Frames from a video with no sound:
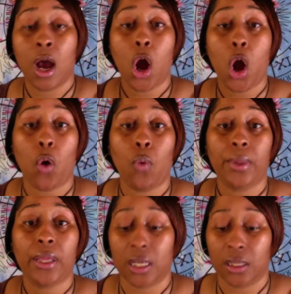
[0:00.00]
Hope,
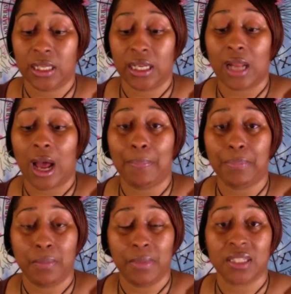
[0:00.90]
healing, and
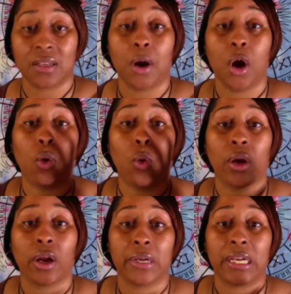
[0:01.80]
optimism.
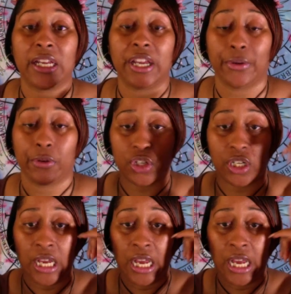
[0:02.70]
Aquarian energy.